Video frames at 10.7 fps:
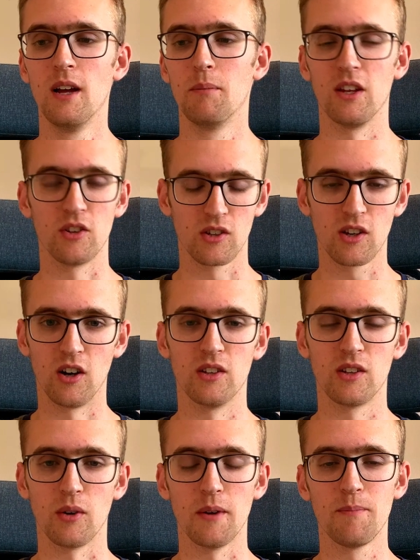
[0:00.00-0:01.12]
but it just can't
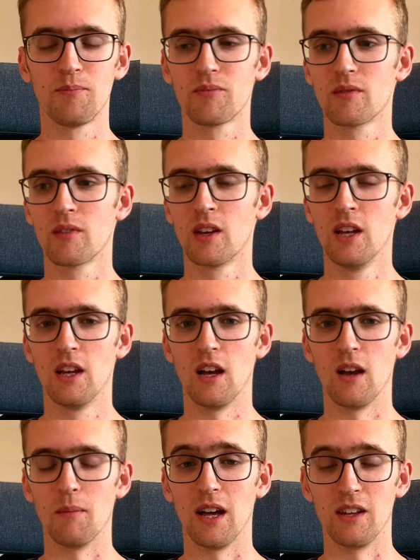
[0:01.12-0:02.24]
do it.
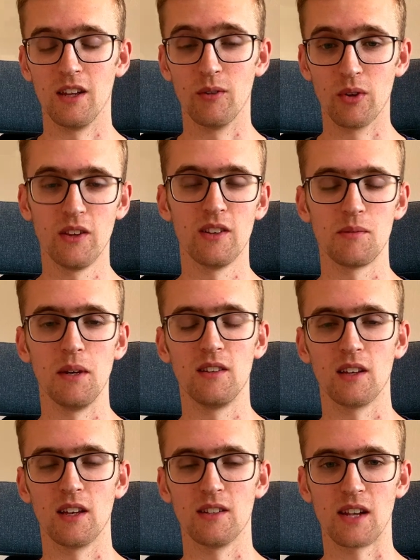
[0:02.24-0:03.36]
And within this meeting is an